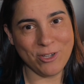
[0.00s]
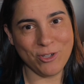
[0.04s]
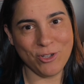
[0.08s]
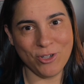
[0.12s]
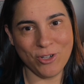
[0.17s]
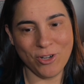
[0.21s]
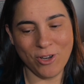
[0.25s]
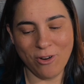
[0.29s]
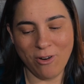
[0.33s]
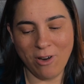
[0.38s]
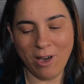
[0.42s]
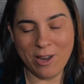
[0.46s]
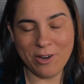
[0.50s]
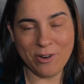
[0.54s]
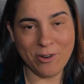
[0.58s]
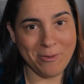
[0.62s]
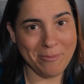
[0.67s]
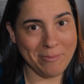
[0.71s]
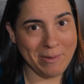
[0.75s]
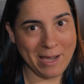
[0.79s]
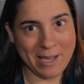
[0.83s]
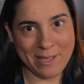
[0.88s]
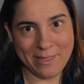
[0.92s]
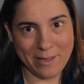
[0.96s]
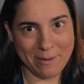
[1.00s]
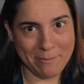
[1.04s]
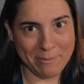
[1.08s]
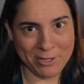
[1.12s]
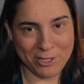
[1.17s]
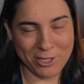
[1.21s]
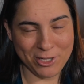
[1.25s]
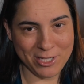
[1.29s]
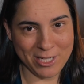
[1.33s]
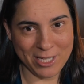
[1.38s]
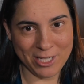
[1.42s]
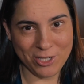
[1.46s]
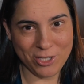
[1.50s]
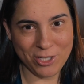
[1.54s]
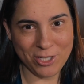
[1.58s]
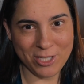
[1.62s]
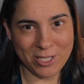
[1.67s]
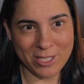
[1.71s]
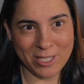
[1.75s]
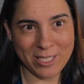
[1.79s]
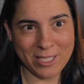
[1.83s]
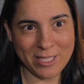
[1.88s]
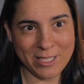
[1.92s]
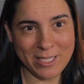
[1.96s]
know, I don't pay that much attention to
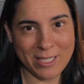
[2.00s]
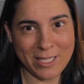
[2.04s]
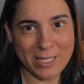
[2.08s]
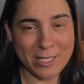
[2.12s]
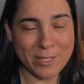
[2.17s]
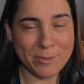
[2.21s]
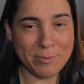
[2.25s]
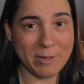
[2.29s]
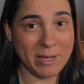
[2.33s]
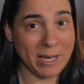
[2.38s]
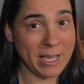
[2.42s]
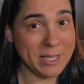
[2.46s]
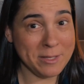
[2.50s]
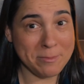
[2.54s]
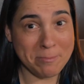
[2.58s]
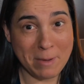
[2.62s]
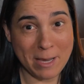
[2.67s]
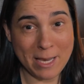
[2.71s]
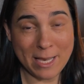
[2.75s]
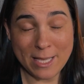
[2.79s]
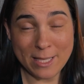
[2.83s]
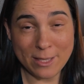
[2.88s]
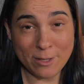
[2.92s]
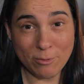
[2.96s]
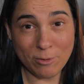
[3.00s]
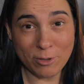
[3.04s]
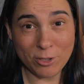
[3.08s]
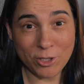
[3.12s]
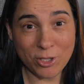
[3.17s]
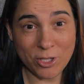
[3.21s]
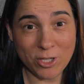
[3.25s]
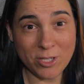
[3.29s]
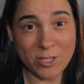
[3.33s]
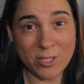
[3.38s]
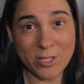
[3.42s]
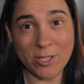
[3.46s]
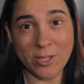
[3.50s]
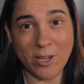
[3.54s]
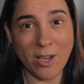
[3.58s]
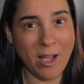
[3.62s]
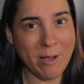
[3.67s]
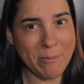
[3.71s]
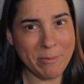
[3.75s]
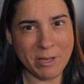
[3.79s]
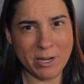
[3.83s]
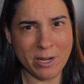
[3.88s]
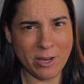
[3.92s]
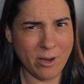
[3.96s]
these things, but he's making the watches, so
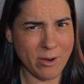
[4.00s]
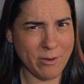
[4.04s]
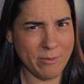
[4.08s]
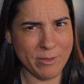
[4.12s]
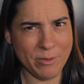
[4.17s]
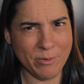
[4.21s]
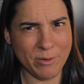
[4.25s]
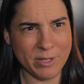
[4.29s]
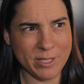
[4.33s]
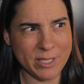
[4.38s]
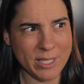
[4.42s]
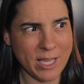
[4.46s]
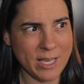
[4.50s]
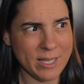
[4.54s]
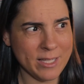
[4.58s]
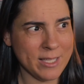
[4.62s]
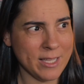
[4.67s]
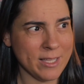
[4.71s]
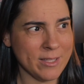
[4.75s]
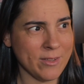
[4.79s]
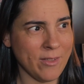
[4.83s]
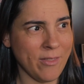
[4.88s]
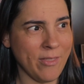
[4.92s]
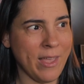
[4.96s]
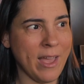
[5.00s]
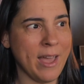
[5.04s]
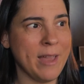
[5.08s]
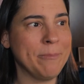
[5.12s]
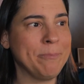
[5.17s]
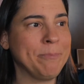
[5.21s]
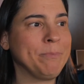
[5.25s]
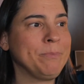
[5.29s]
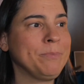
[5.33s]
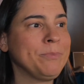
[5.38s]
I'm going to go with what Dan says on that.